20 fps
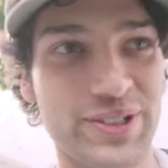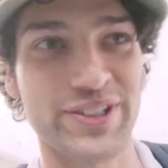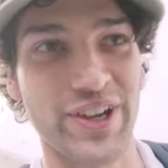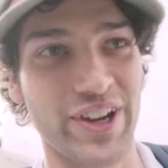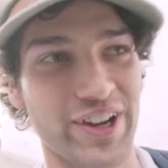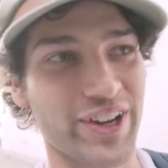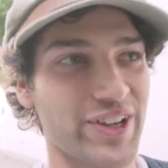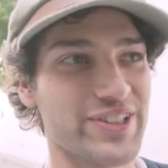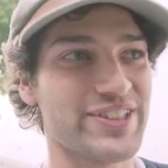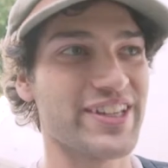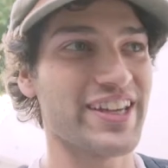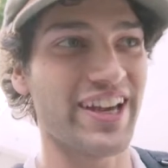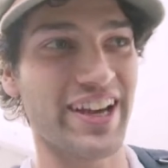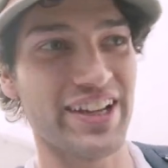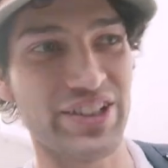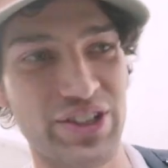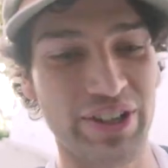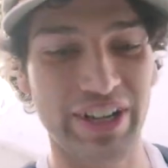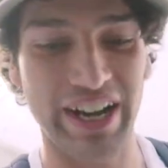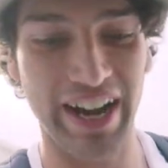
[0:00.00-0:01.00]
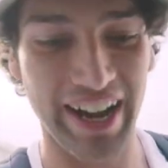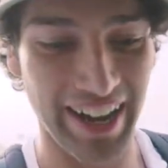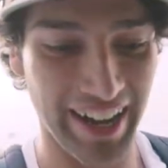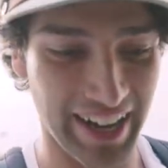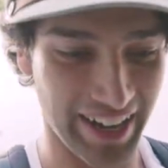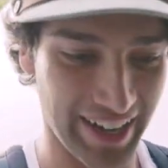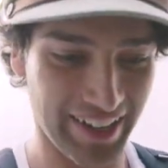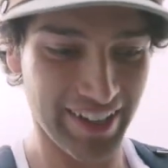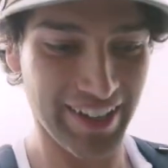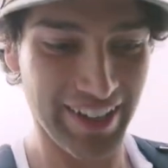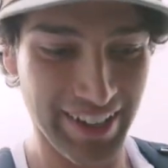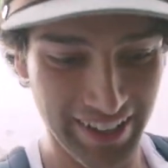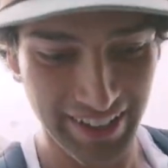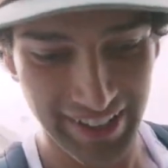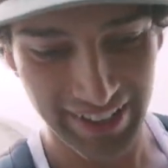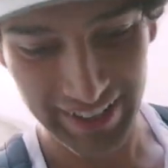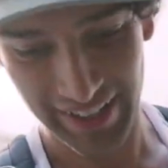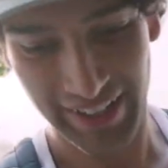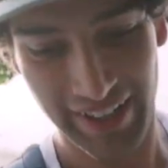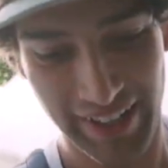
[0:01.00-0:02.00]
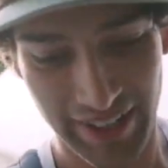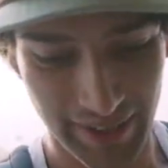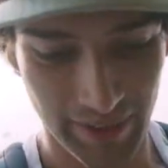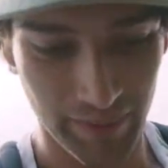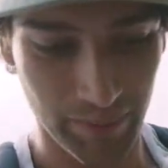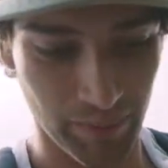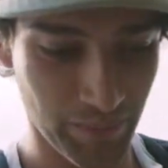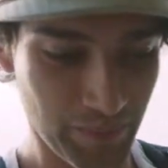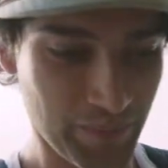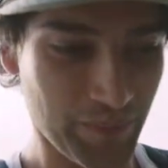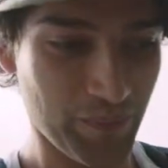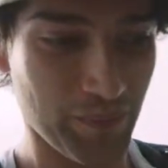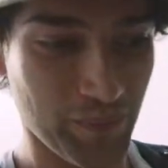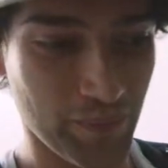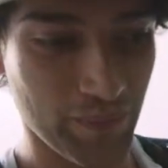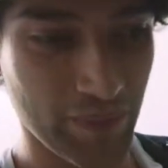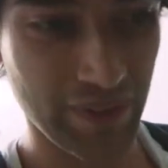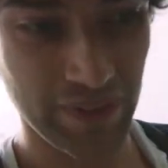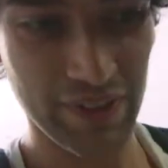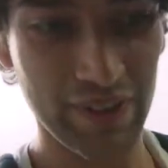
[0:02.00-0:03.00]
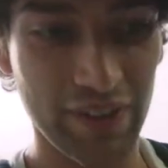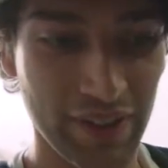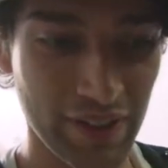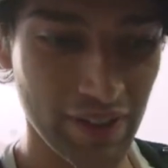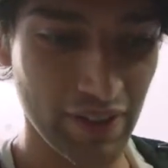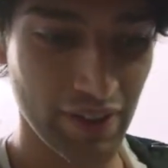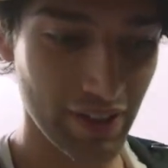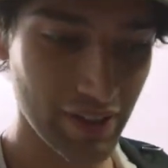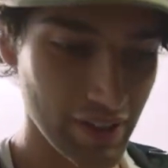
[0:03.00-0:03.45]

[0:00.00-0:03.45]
just going to go see our new car. Um, if you don't let me drive, I'm